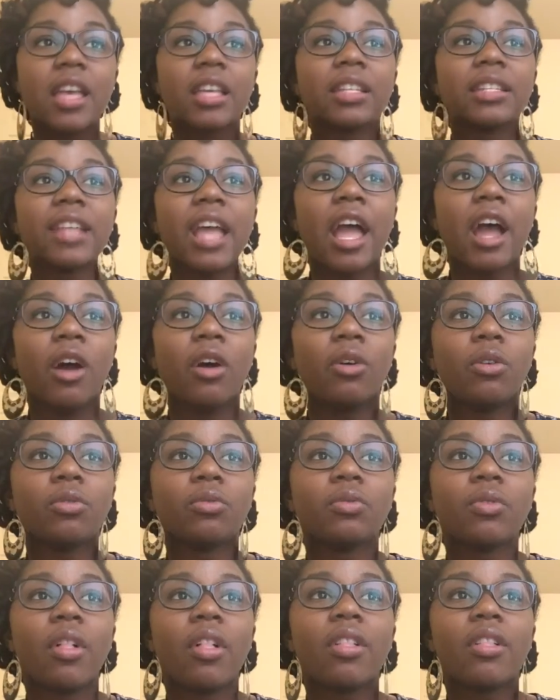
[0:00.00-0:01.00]

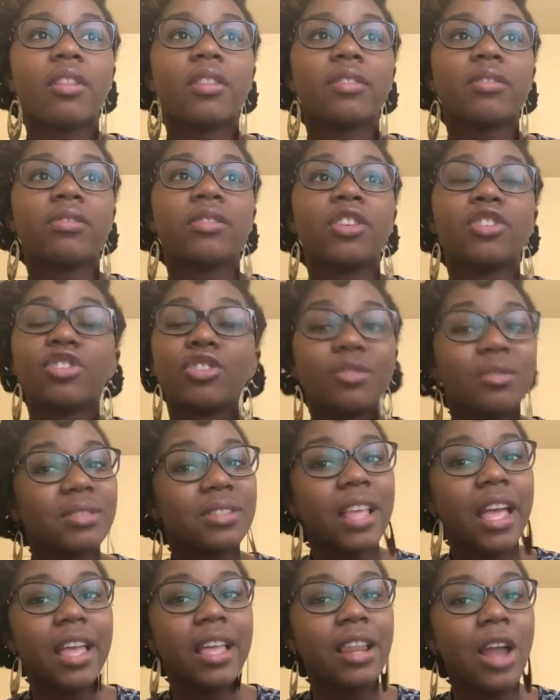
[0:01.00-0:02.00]
Now, the
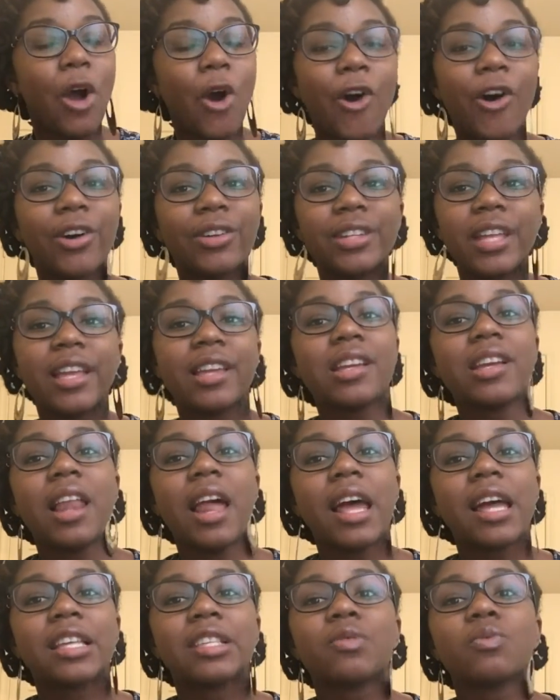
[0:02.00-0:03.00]
Tuesday all-day
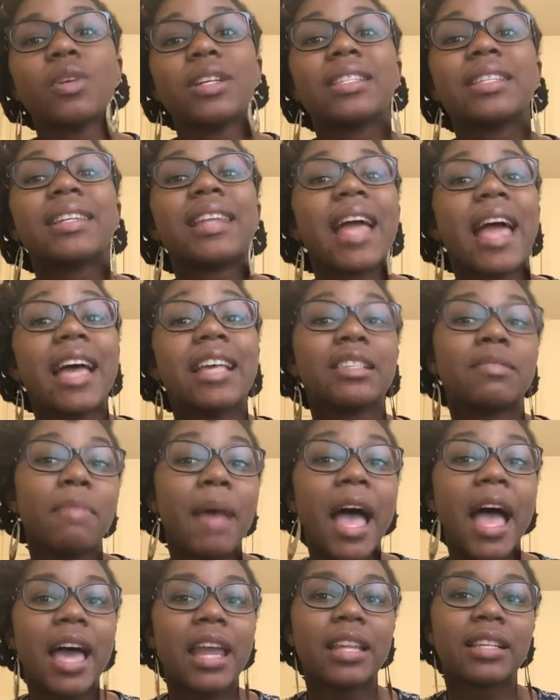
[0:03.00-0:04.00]
class wasn't as
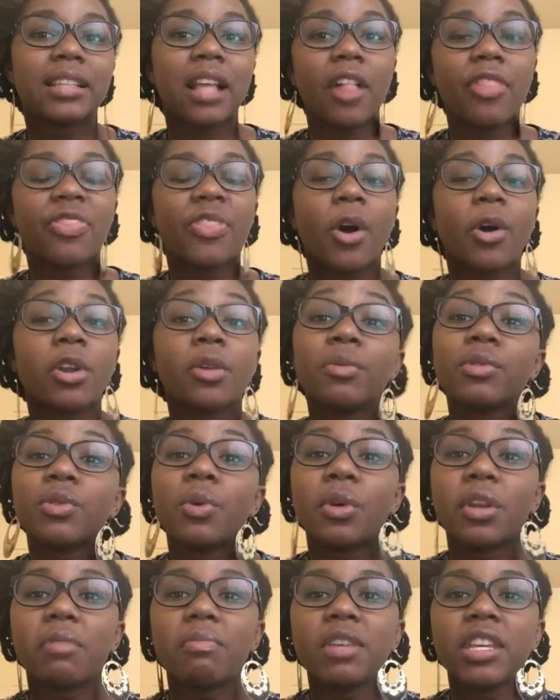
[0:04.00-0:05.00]
bad as I thought it was
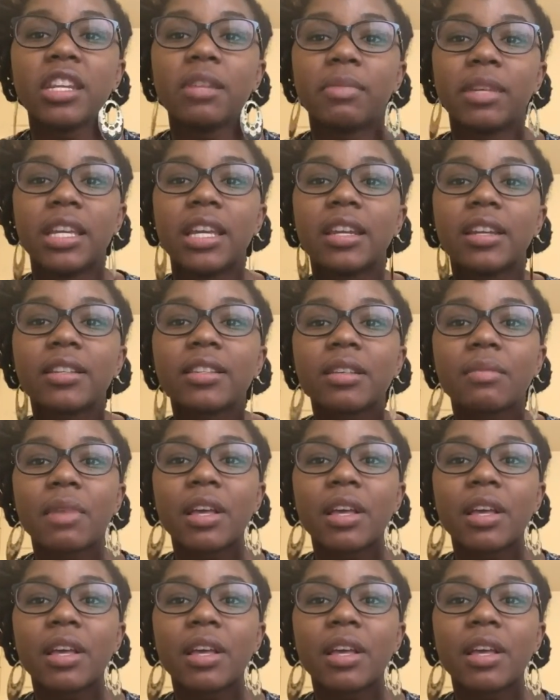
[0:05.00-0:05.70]
going to be in the beginning of the